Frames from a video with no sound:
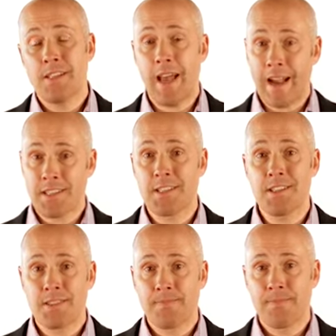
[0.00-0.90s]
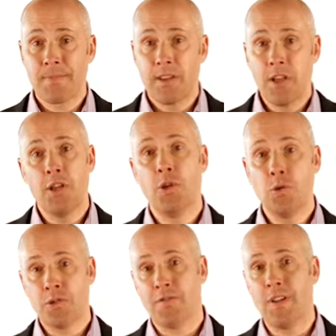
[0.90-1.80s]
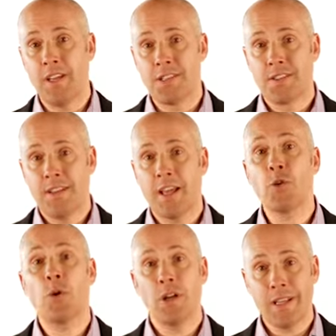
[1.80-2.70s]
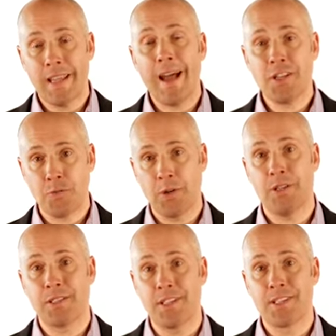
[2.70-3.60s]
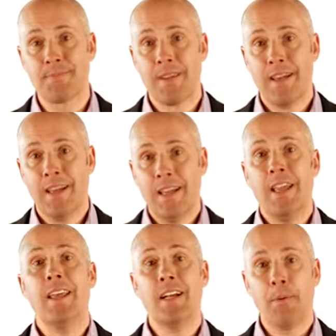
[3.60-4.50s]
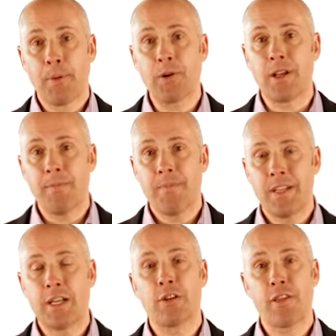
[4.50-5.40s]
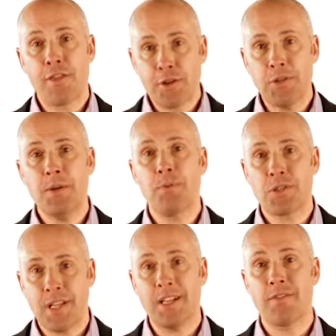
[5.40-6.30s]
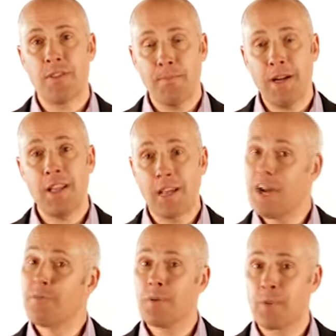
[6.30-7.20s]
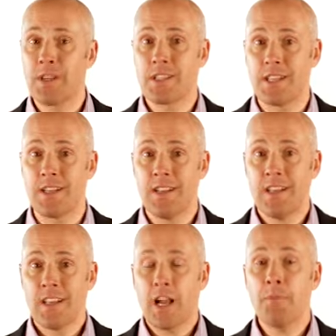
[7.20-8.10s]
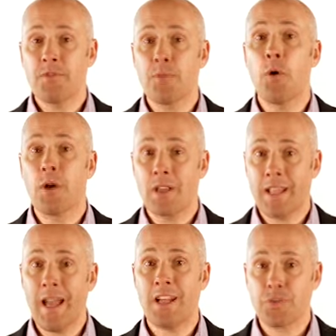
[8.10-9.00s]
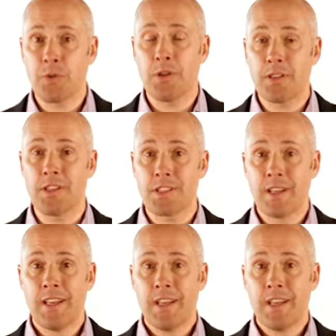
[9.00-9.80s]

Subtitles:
taxes, user fees, and oil and gas royalties. In Alberta, nearly 30% of the money the government brings in comes from oil and gas royalties.